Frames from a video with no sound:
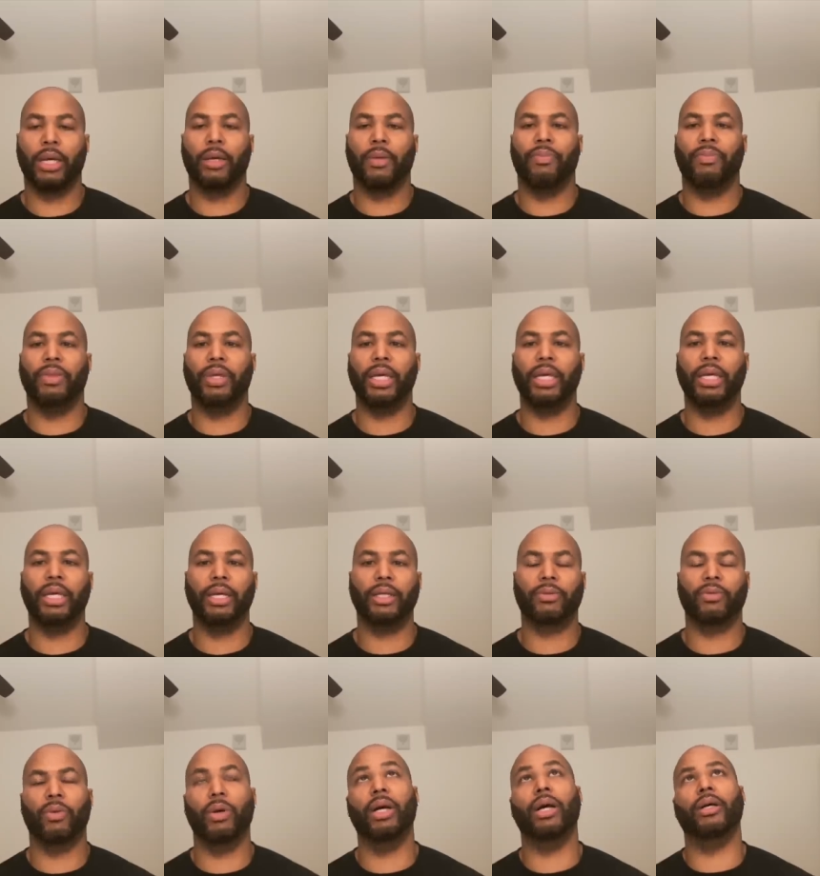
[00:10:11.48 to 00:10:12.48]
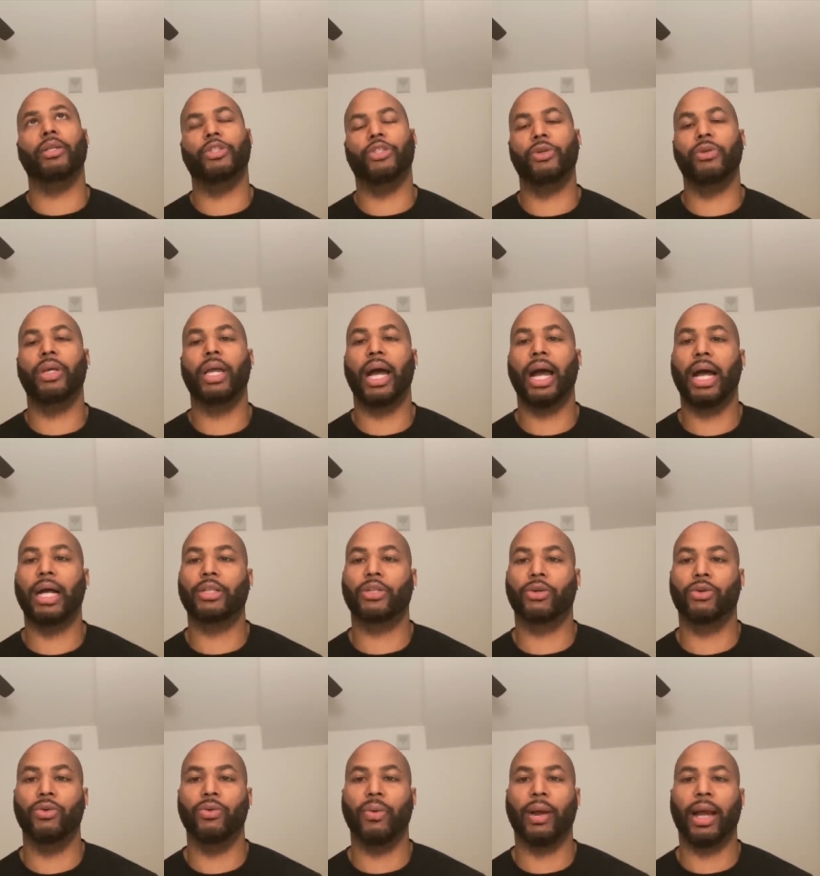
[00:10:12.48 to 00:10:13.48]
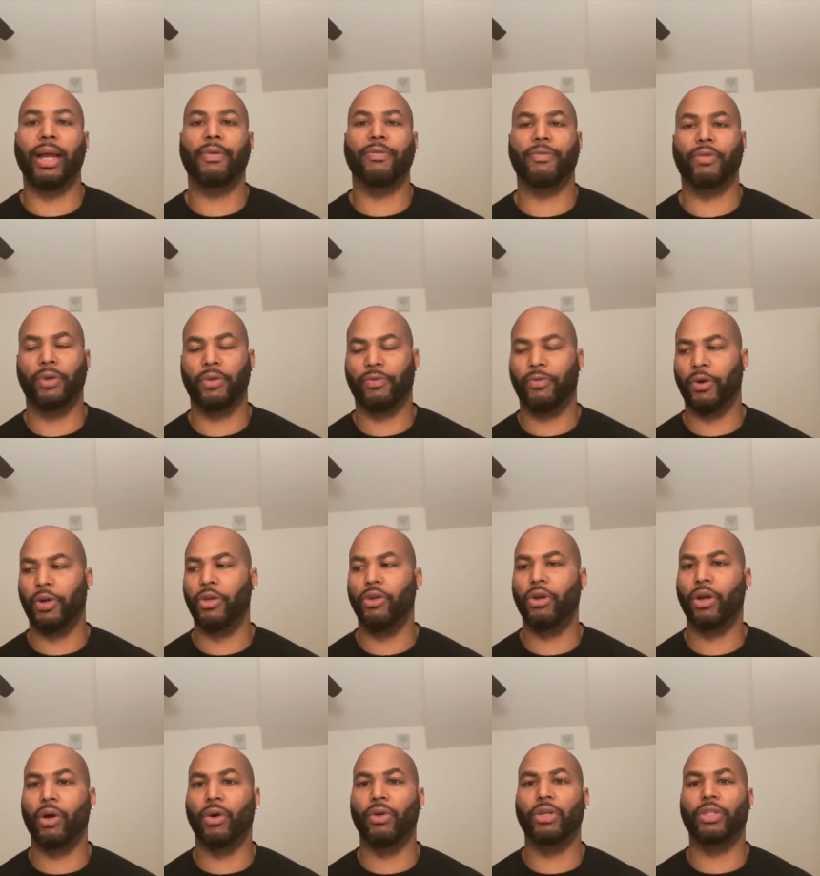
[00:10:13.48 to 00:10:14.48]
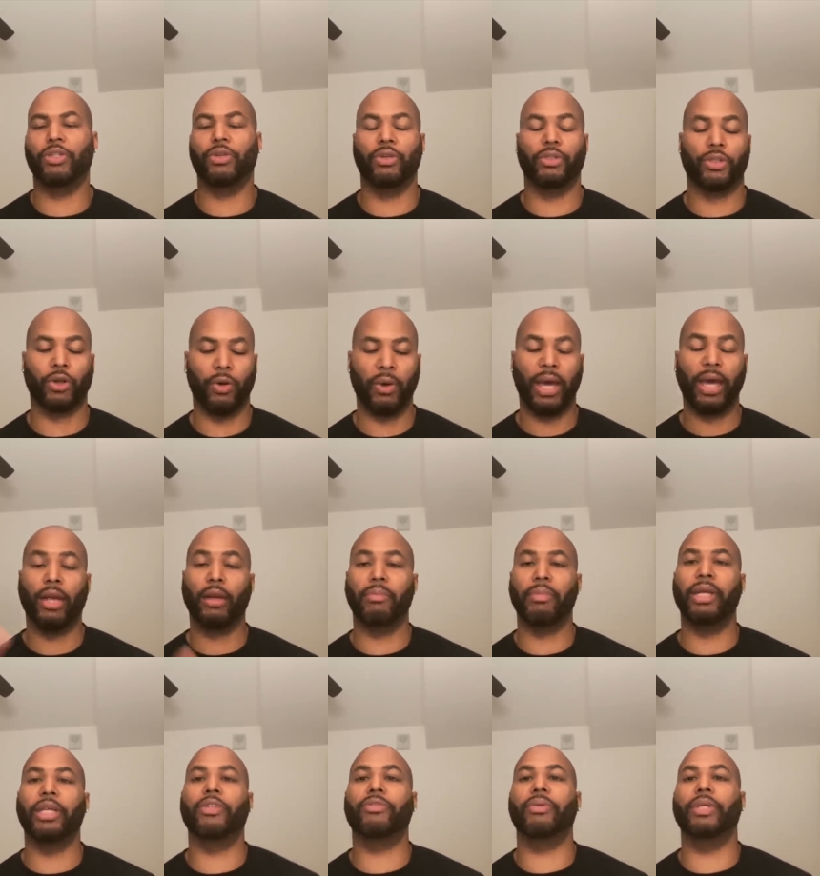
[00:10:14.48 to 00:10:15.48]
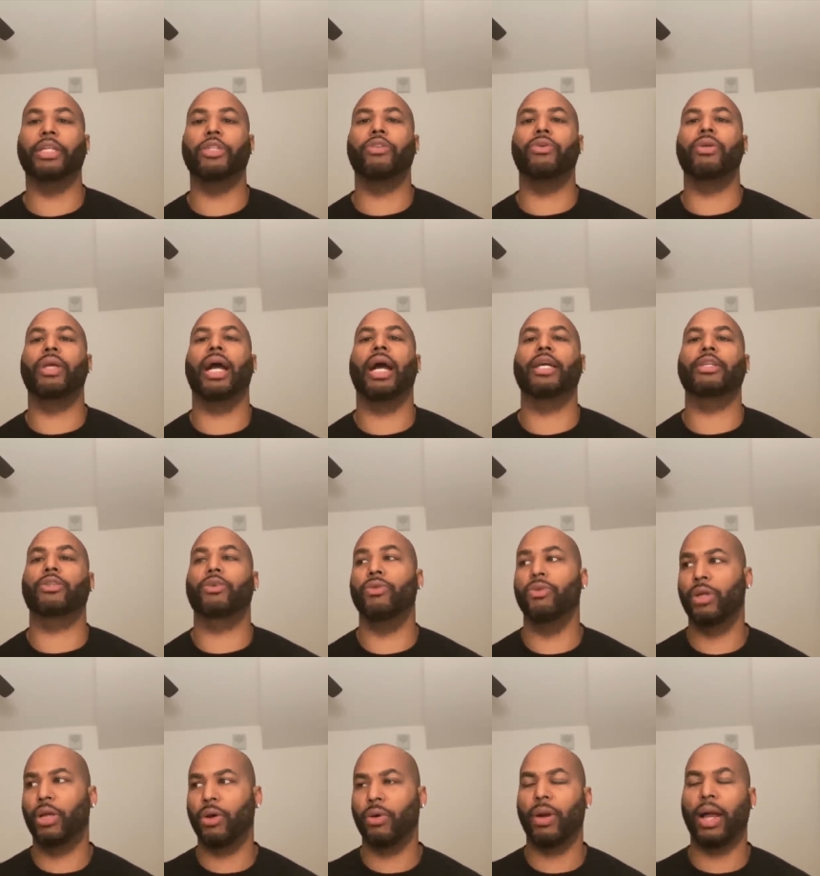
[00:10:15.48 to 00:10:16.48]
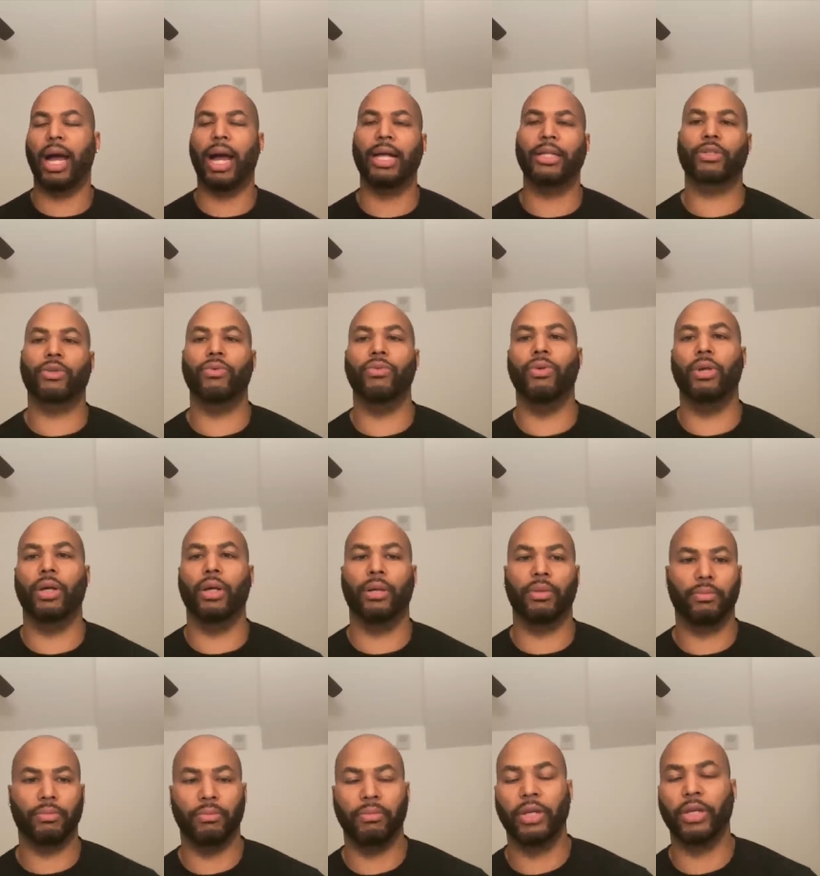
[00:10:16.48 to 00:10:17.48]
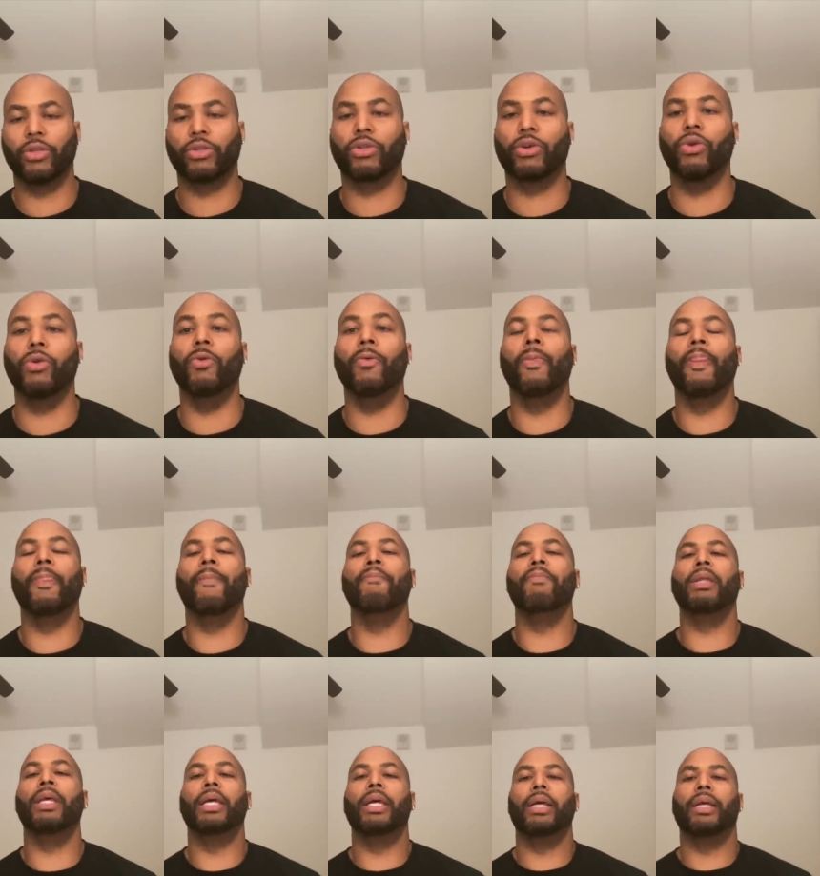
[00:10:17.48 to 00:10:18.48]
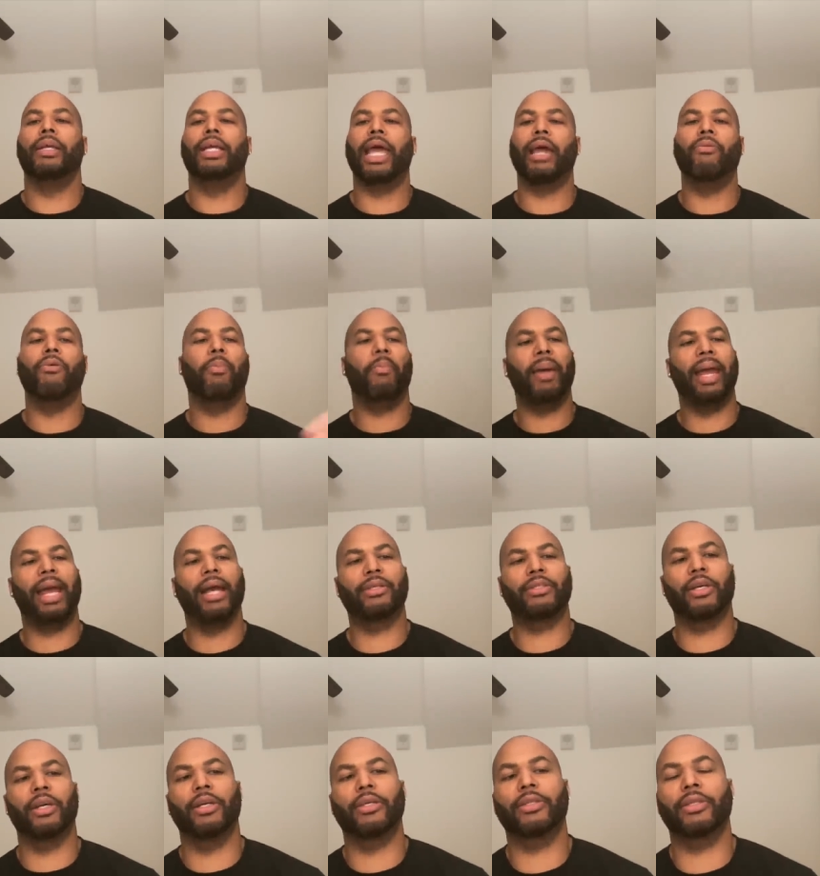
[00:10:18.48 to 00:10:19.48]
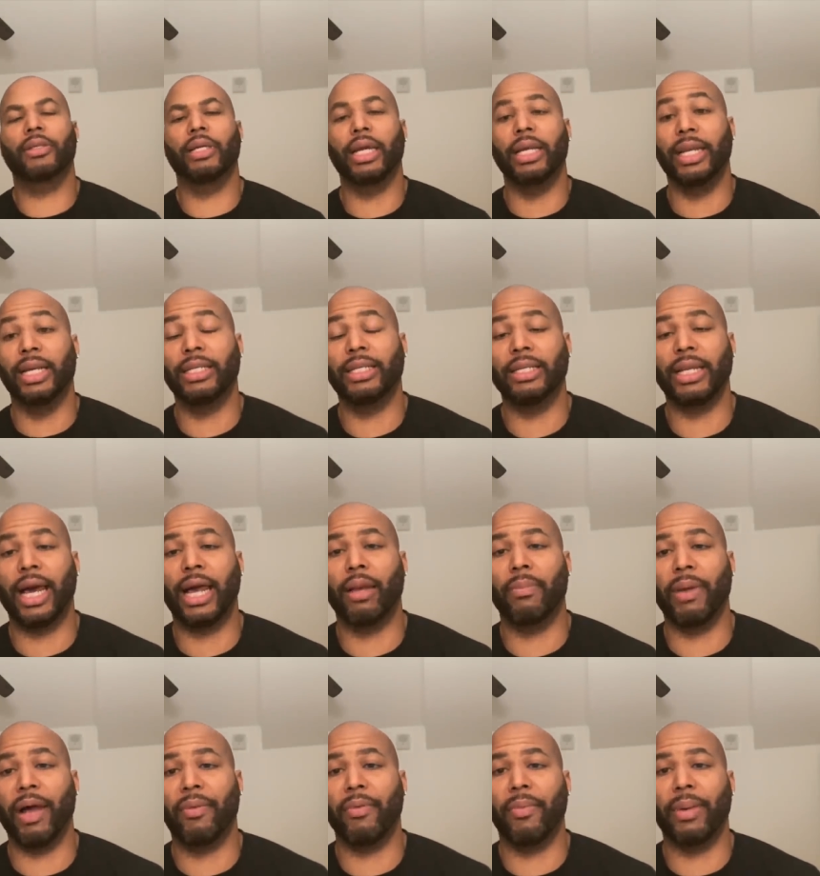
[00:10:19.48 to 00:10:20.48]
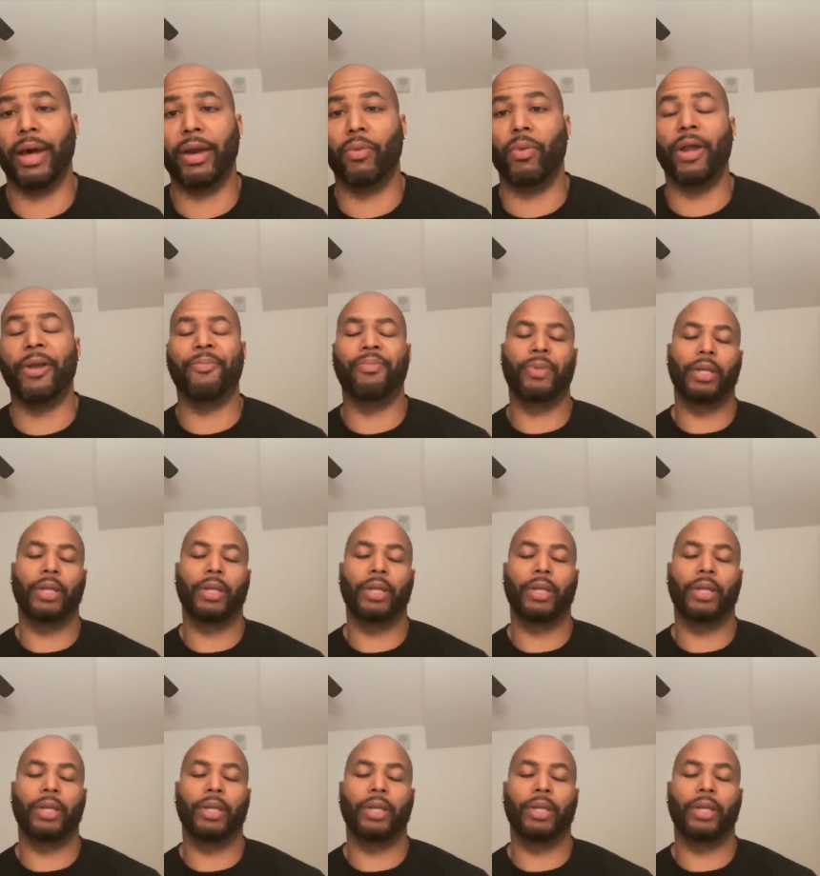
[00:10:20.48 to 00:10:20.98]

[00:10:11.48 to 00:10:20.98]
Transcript: these well junior high school right for, for you to go to junior so elementary and junior high school to go to high school or middle school they will pass us, and this is in Alabama, by the way.